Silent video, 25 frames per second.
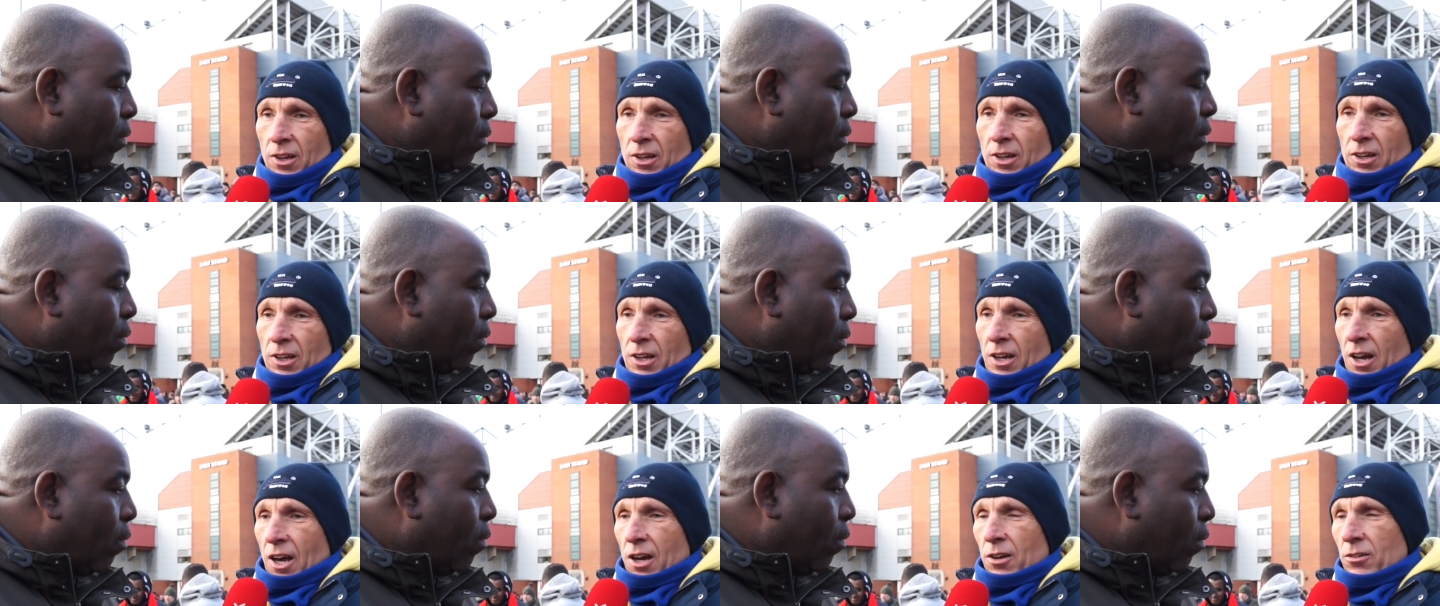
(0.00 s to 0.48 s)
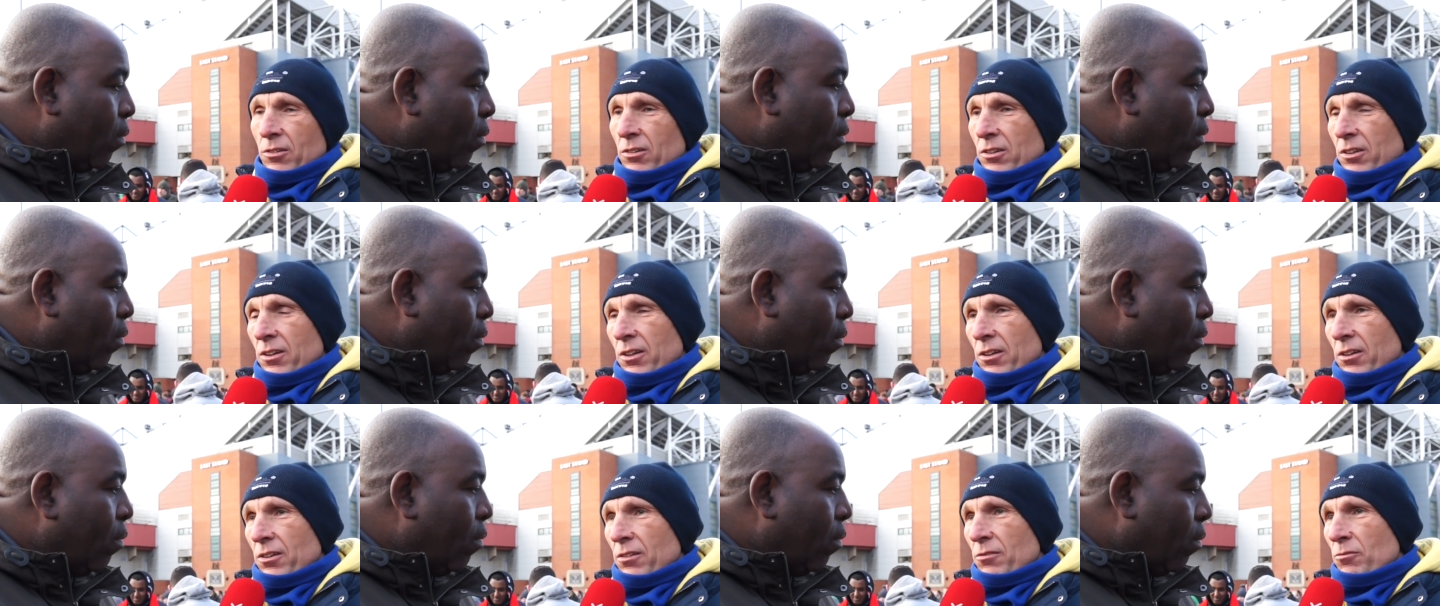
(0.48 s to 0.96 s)
Speaker 1: you know,
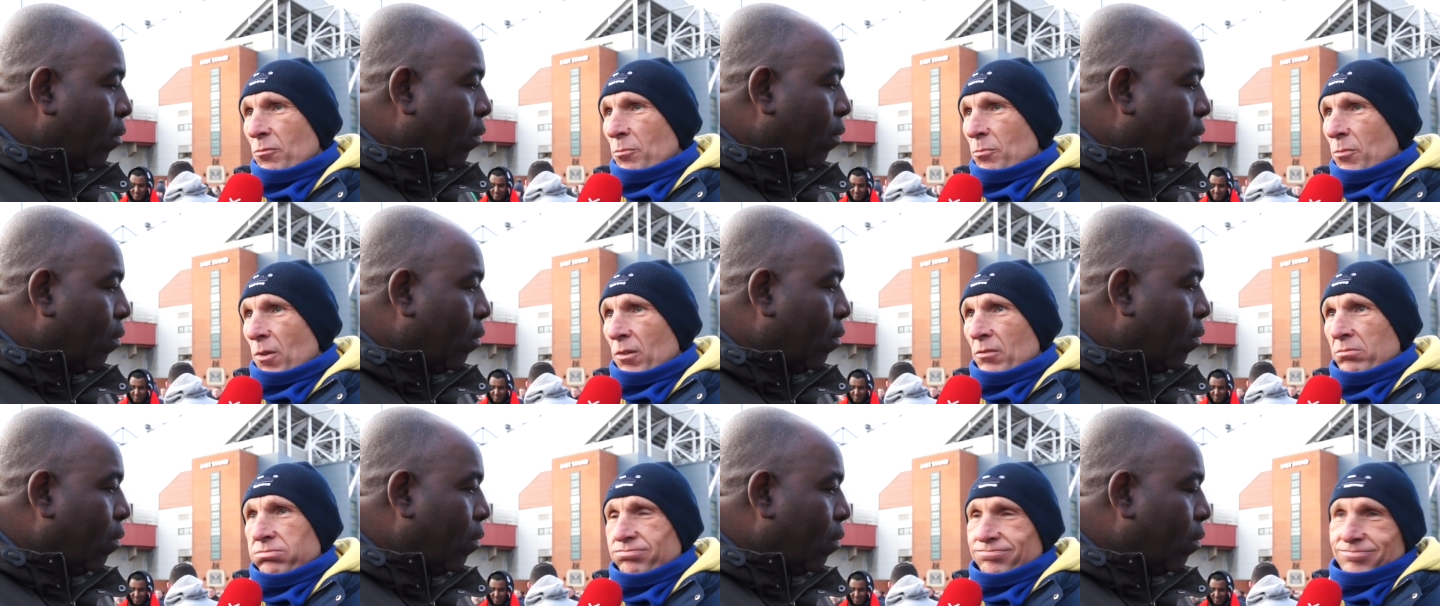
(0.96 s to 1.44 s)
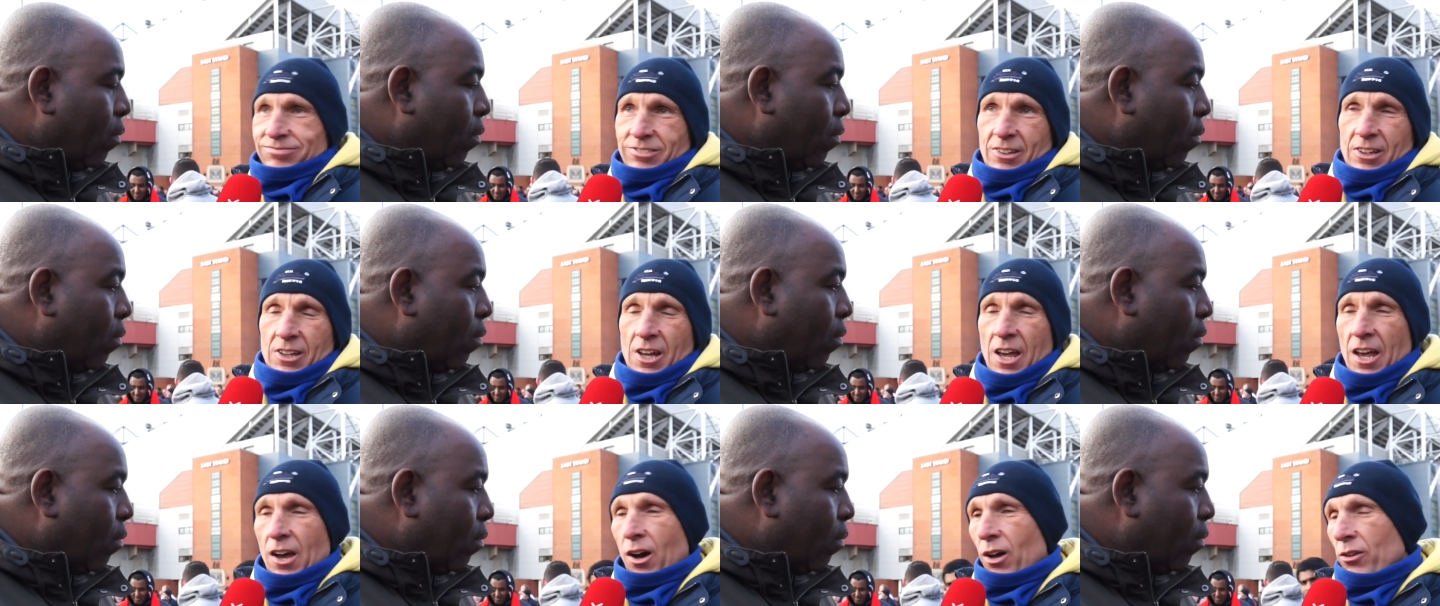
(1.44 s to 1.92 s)

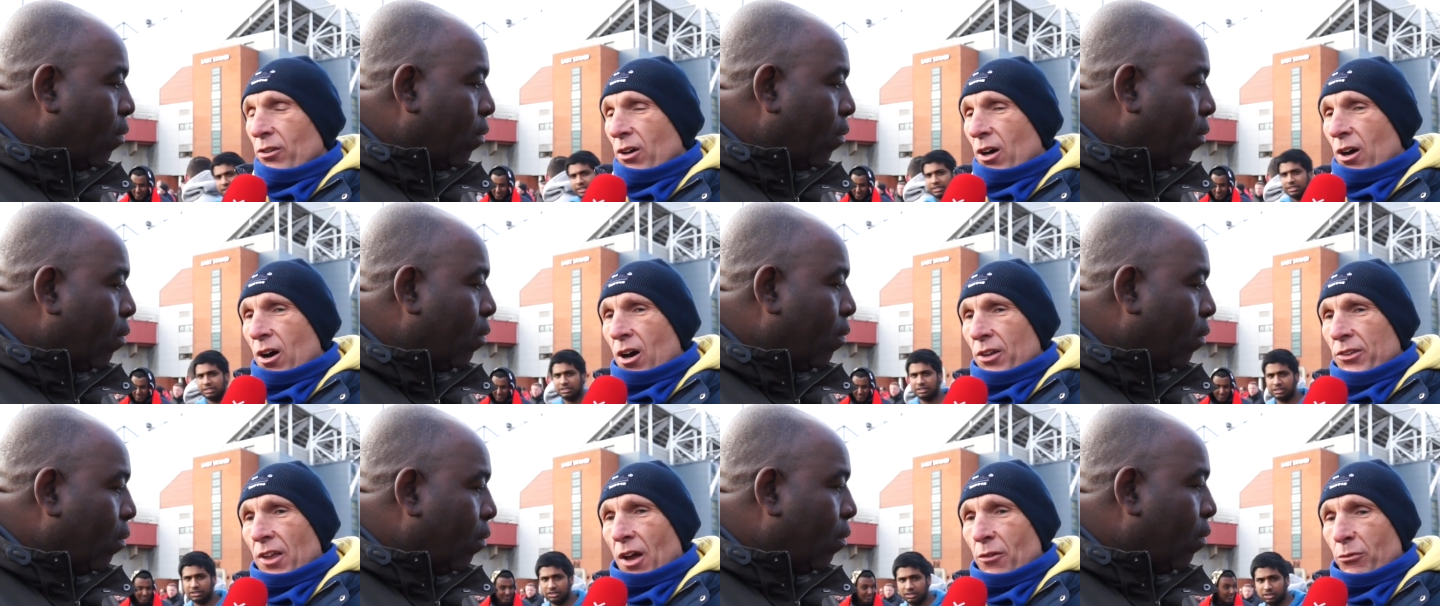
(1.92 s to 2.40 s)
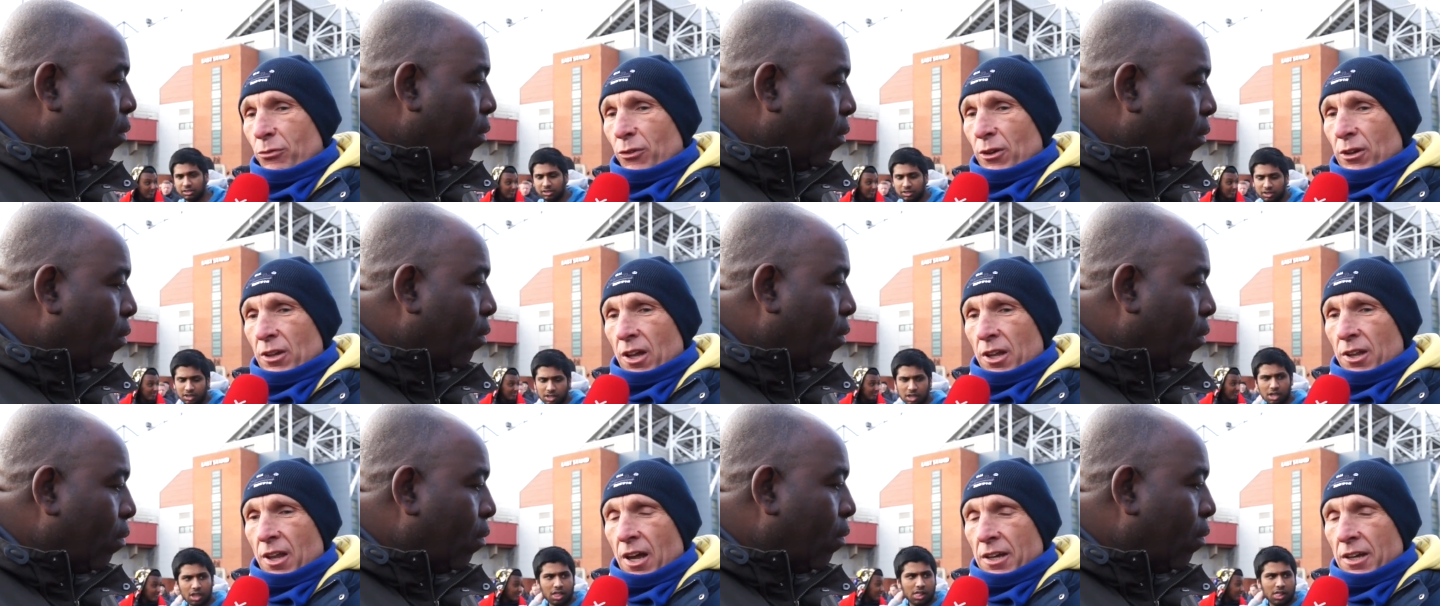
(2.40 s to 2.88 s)
yeah, I don't think that